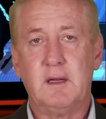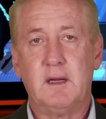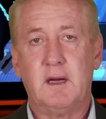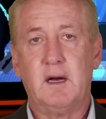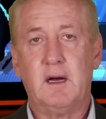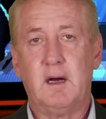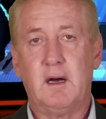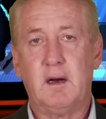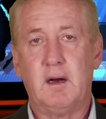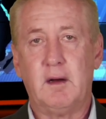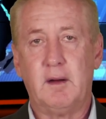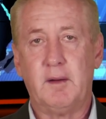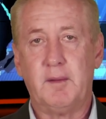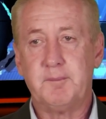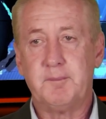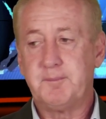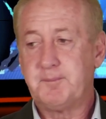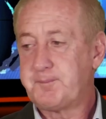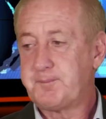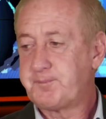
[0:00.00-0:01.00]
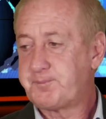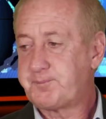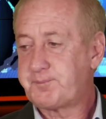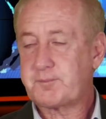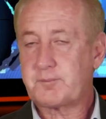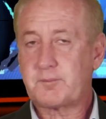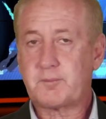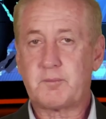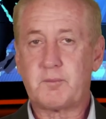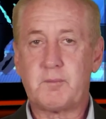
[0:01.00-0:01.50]

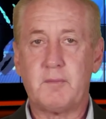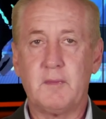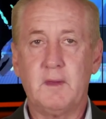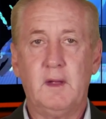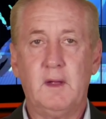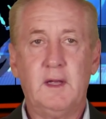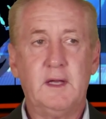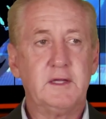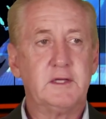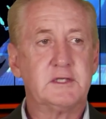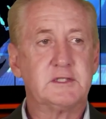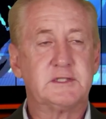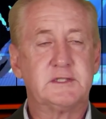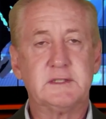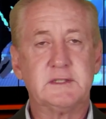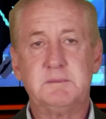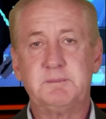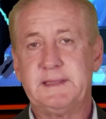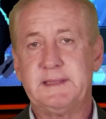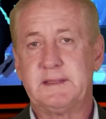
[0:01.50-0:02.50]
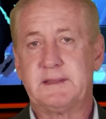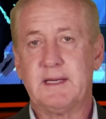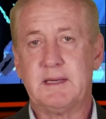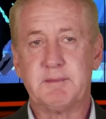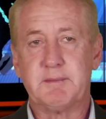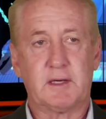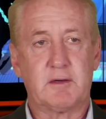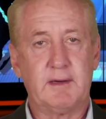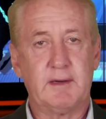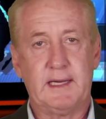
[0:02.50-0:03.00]
There shouldn't be
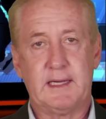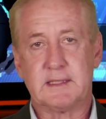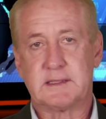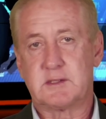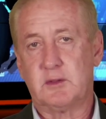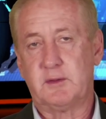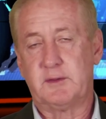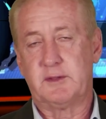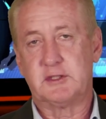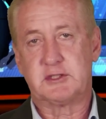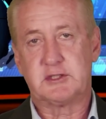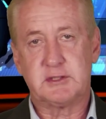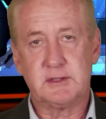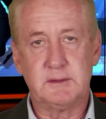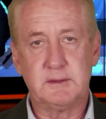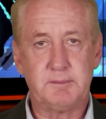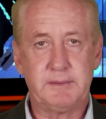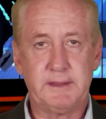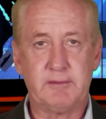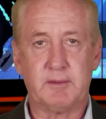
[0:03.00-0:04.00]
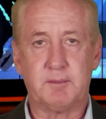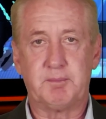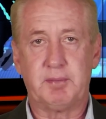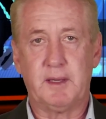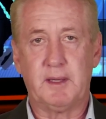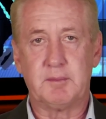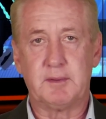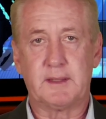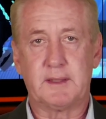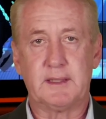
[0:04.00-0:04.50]
Democrats or there shouldn't be
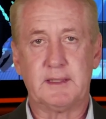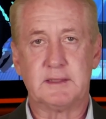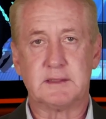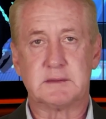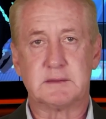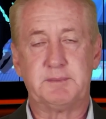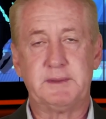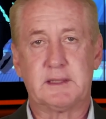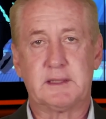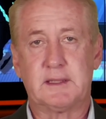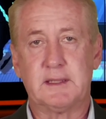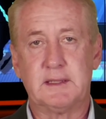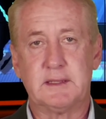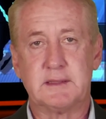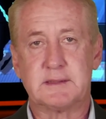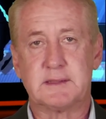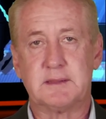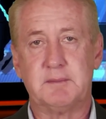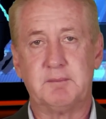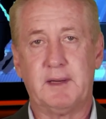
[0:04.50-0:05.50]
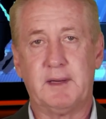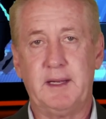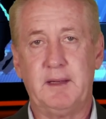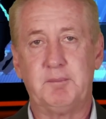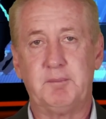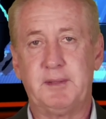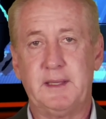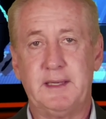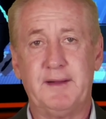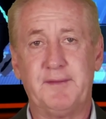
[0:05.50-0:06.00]
Republicans, because in my
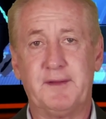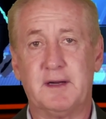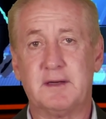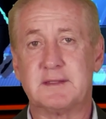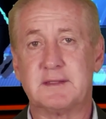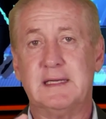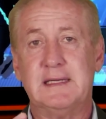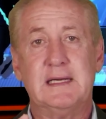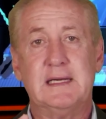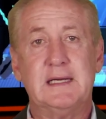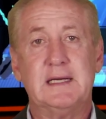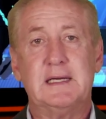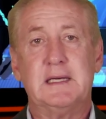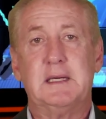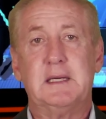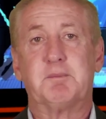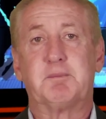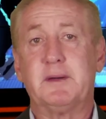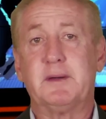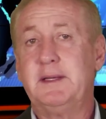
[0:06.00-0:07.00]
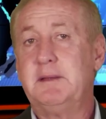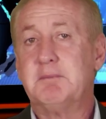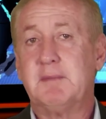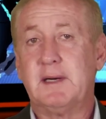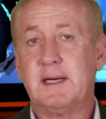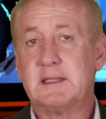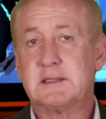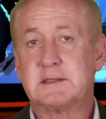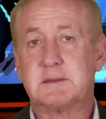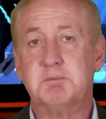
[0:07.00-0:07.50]
opinion, there's pretty
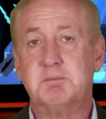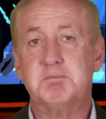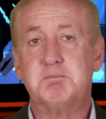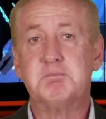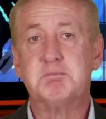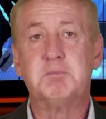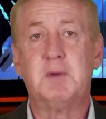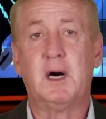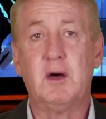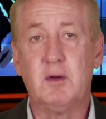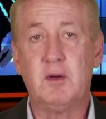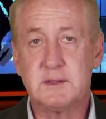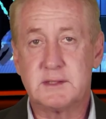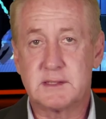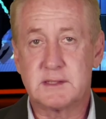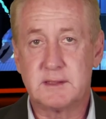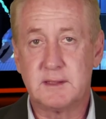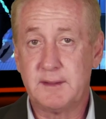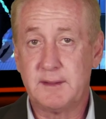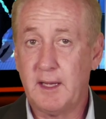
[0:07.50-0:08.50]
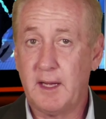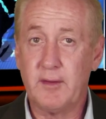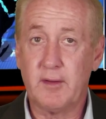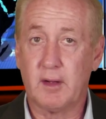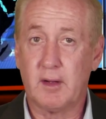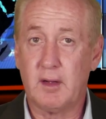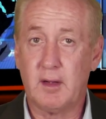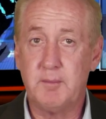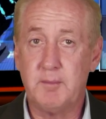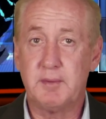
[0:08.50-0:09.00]
much most, not
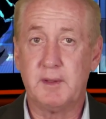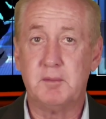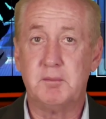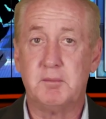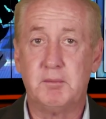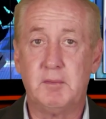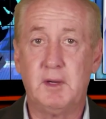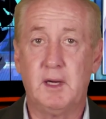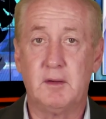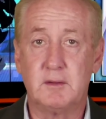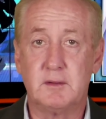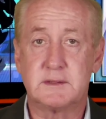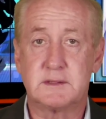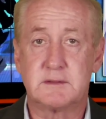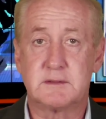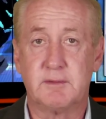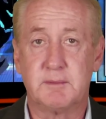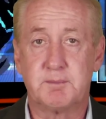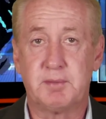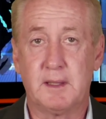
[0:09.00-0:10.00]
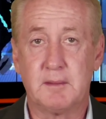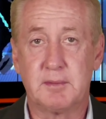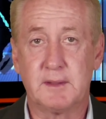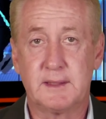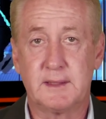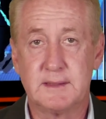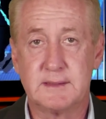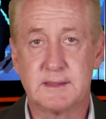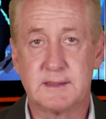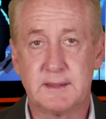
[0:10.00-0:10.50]
all, but most
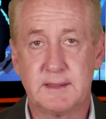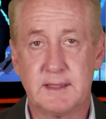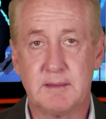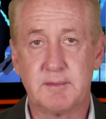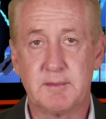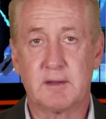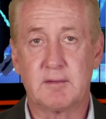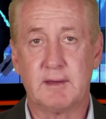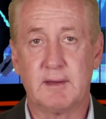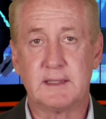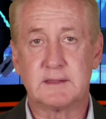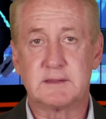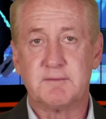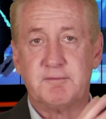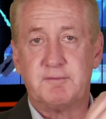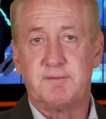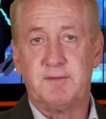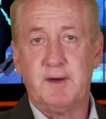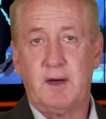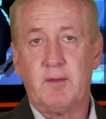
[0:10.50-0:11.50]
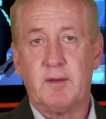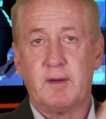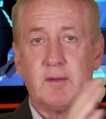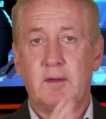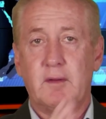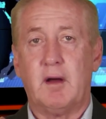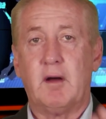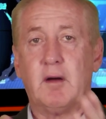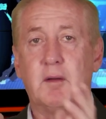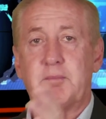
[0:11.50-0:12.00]
Republicans and Democrats vote
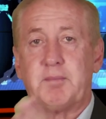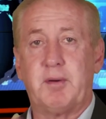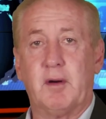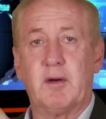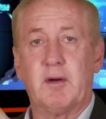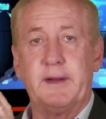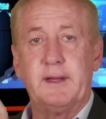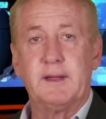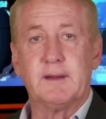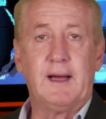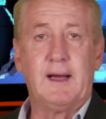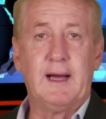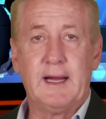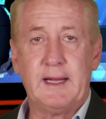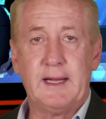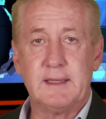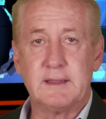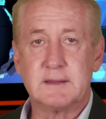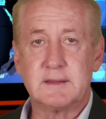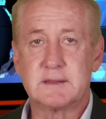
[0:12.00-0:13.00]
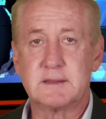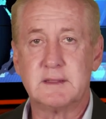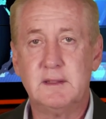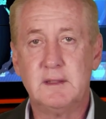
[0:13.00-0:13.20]
along party lines.